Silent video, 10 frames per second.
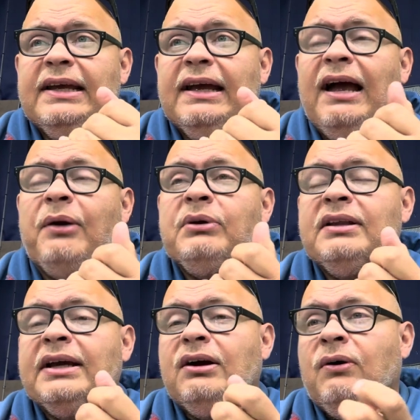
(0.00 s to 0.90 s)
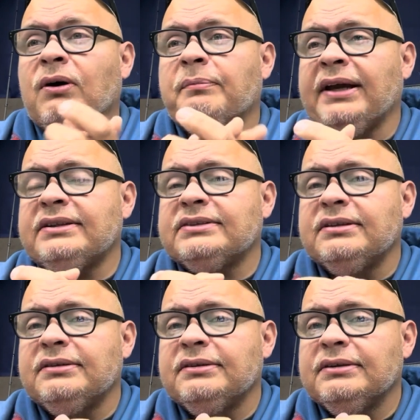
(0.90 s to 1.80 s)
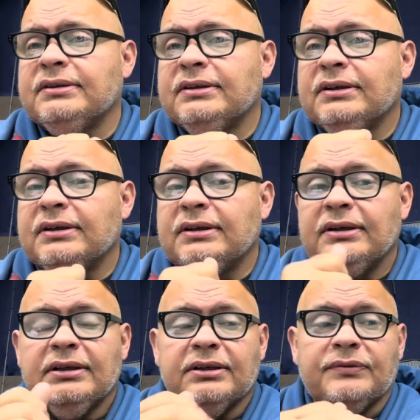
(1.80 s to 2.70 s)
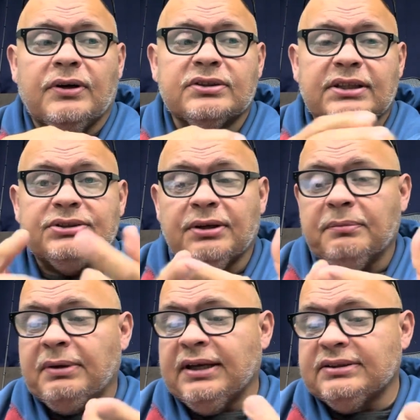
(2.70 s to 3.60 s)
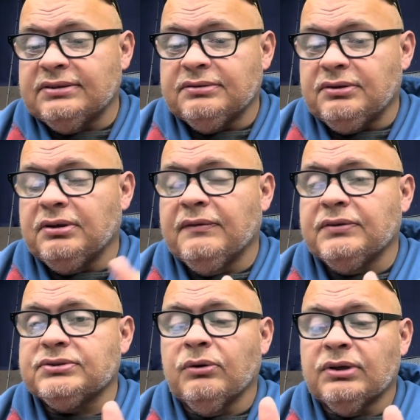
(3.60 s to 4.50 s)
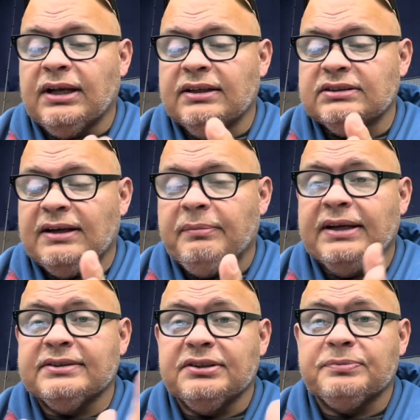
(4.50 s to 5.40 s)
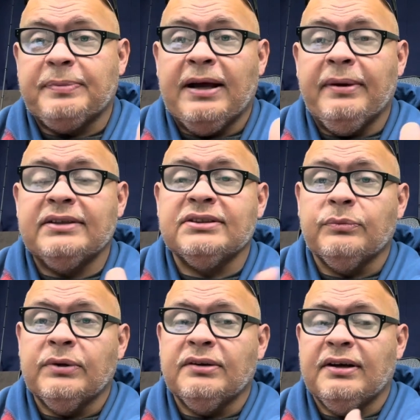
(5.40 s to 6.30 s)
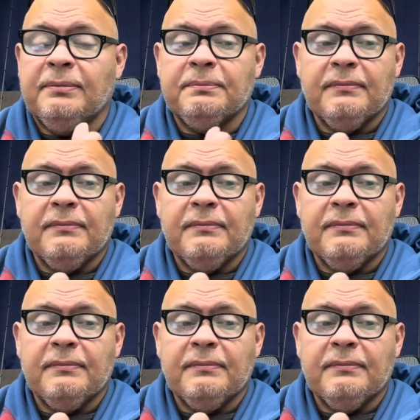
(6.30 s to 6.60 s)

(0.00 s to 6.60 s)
I really like hard baits. As far as like jerk baits and your hover strolling kind of style baits and your spy baits in the wintertime.